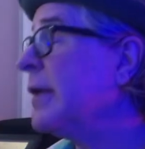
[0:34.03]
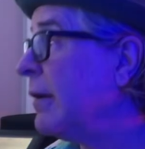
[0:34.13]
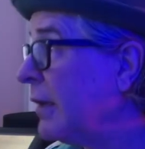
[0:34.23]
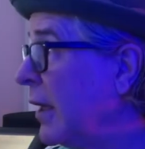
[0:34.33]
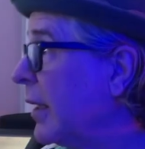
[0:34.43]

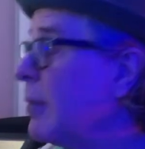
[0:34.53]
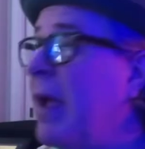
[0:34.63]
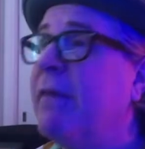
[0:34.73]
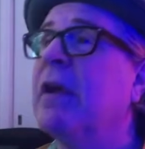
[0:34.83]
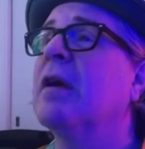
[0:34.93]
sounding like I'm
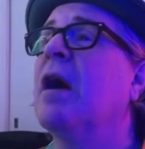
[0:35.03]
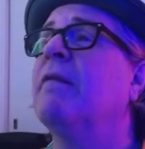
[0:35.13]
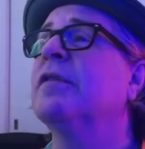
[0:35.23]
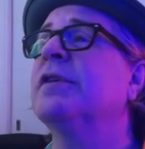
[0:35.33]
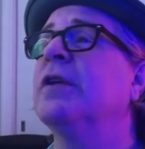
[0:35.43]
having a
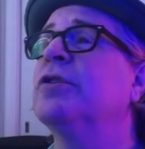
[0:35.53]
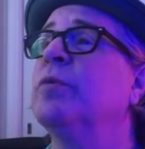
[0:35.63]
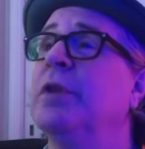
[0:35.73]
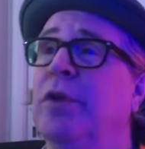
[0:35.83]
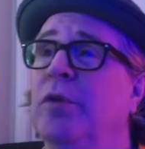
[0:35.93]
conversation
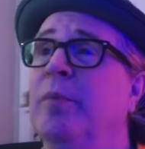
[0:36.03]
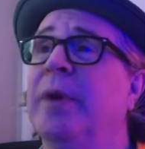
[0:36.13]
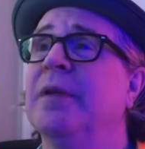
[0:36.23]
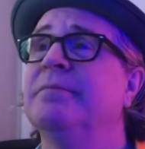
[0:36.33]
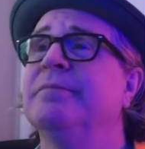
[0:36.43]
with you,
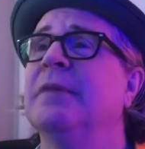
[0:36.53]
but